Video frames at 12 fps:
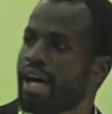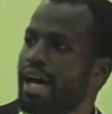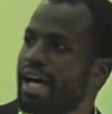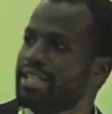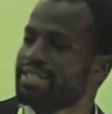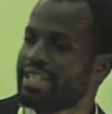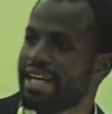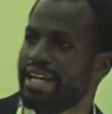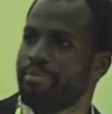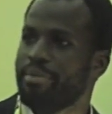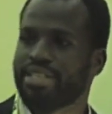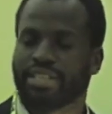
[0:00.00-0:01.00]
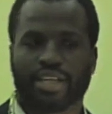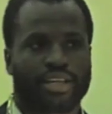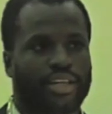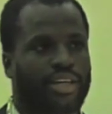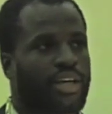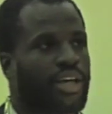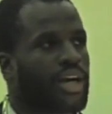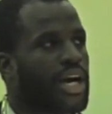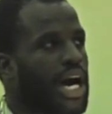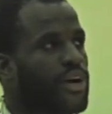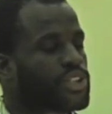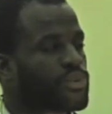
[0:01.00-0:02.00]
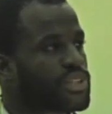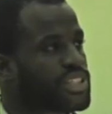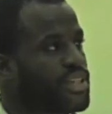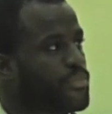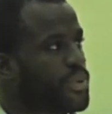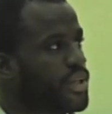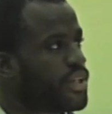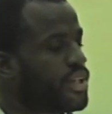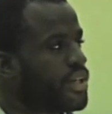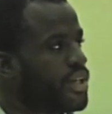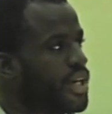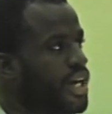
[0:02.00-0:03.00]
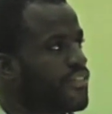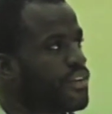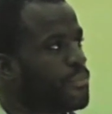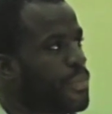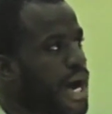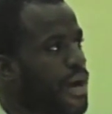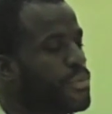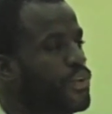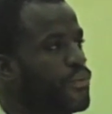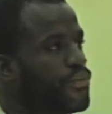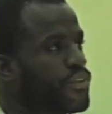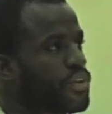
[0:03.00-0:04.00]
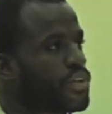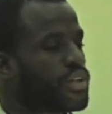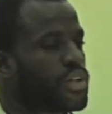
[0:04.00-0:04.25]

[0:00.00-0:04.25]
I stayed at Michigan. I was a recipient of the Bob Ufer